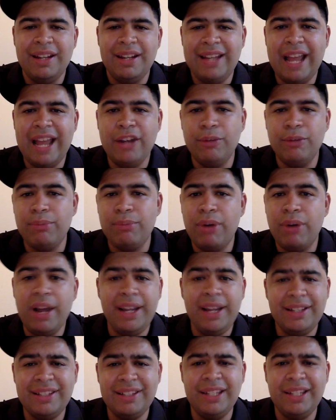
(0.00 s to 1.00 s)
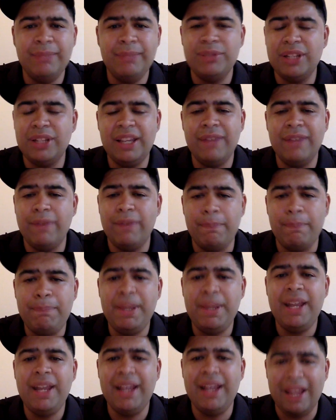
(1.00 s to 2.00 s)
Daniel Bryan seemed to give a
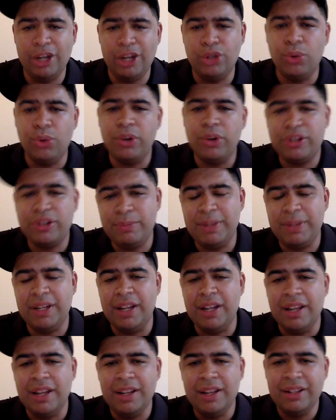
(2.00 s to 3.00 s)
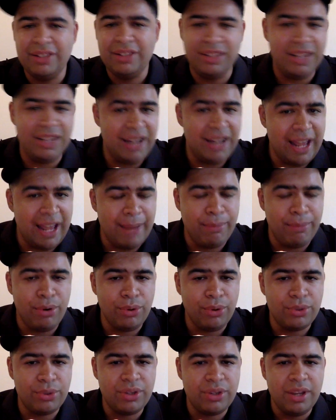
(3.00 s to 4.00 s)
big endorsement to Dean
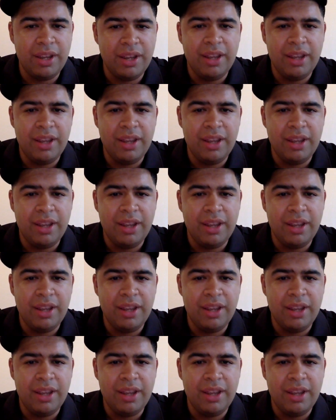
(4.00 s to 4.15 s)
Ambrose